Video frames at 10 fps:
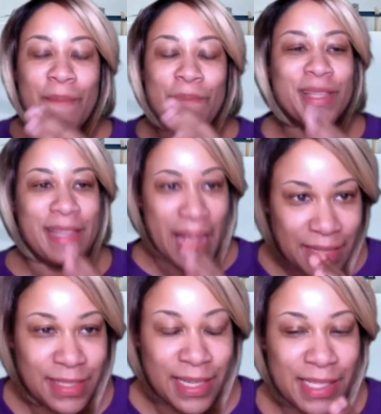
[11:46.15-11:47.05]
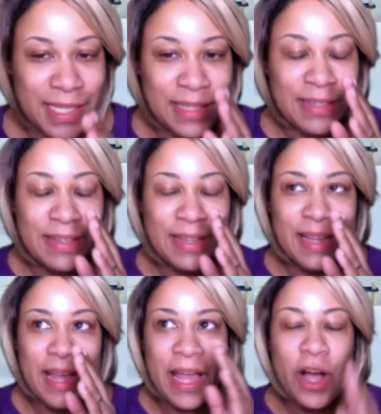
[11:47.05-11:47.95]
But that doesn't
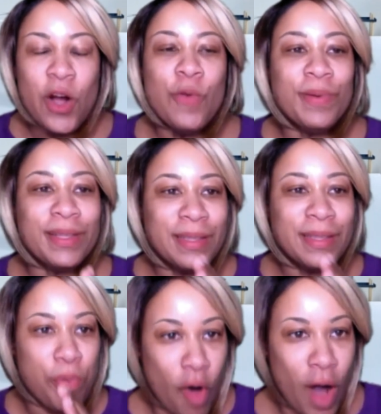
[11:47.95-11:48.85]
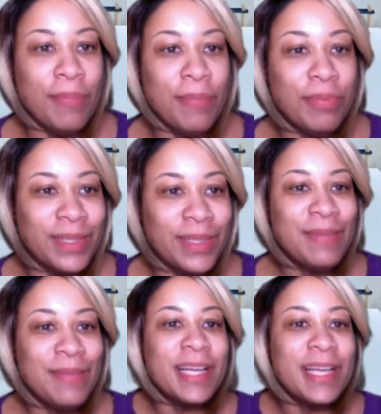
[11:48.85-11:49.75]
help the problem,
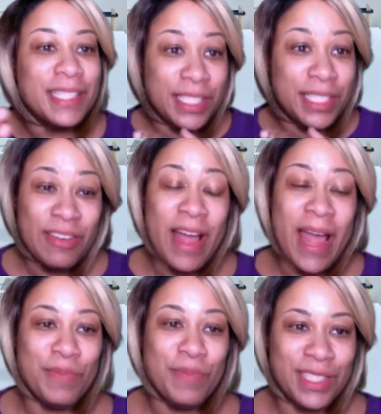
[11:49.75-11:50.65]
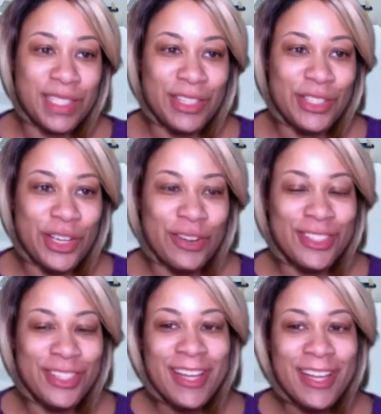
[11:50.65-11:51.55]
because it still happens in the
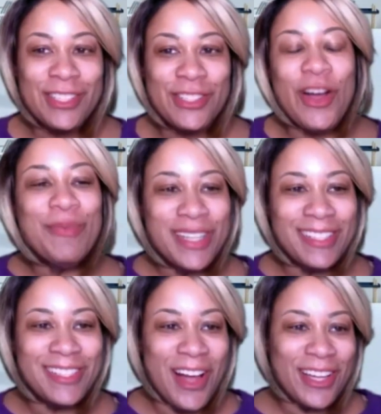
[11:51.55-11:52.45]
church. So I'm done talking.